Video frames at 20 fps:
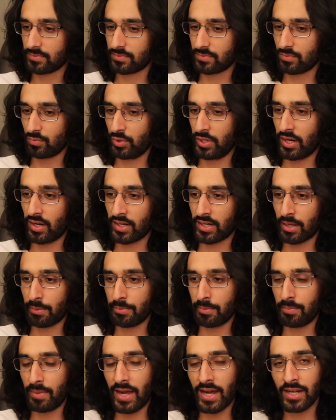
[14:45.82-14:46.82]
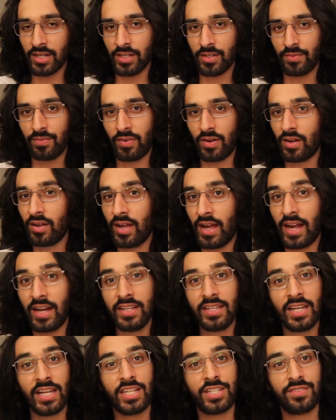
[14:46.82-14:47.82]
we are coming back in the fall. How do
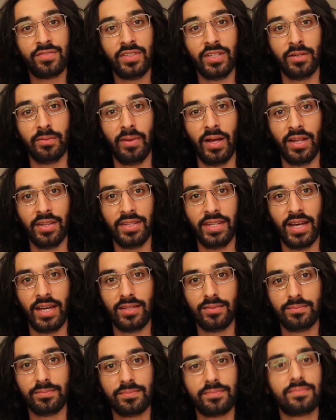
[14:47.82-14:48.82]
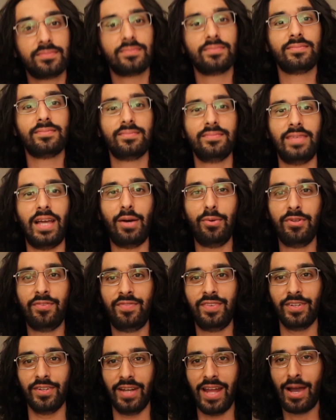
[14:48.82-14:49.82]
you guys feel about that? How we
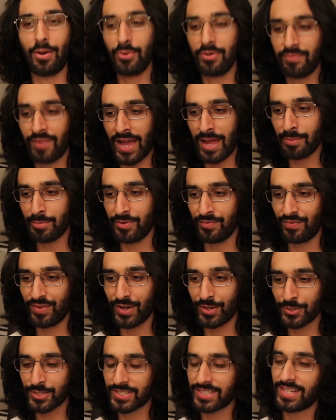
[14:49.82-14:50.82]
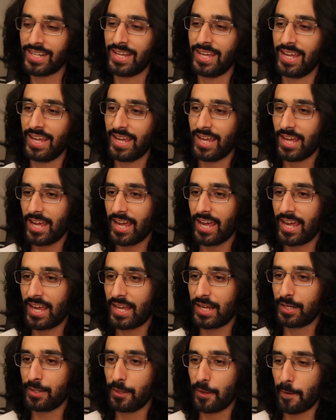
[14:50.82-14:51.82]
feeling? How we vibing, folks?
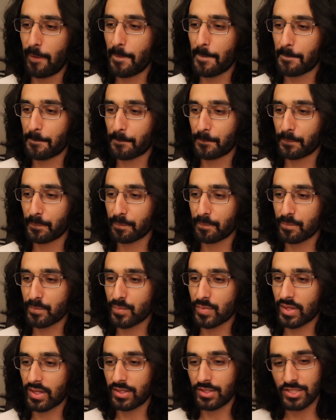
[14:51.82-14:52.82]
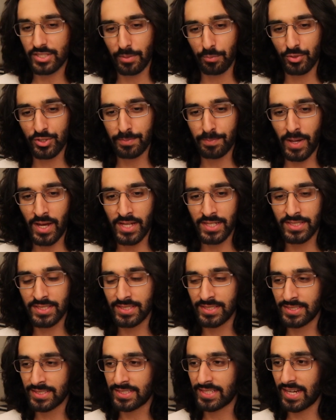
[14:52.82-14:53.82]
And some
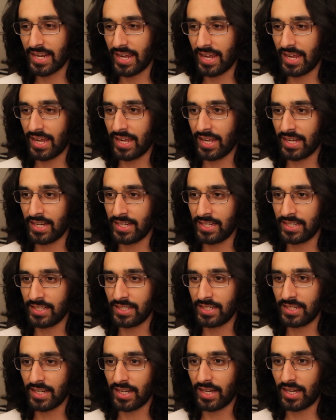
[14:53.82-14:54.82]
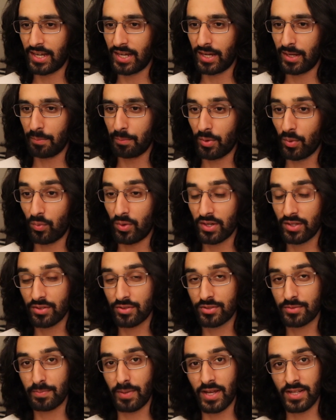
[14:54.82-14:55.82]
responses. And one of the
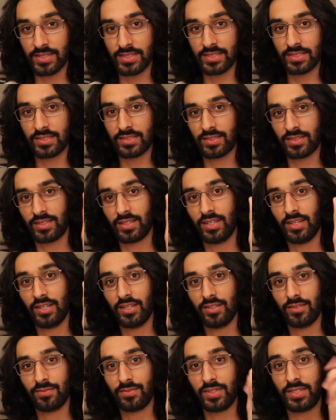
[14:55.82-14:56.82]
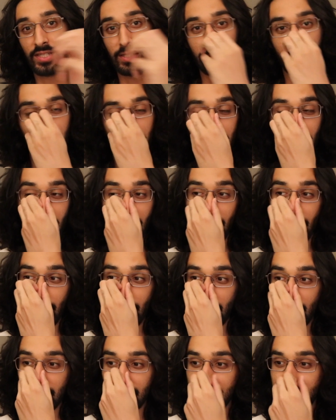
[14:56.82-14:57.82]
responses, Fatima,
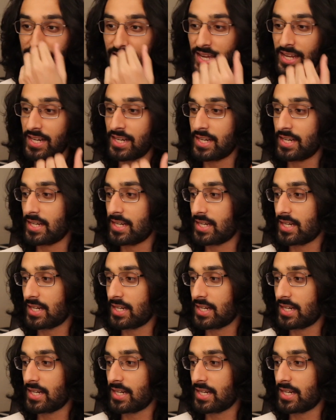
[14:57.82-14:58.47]
said,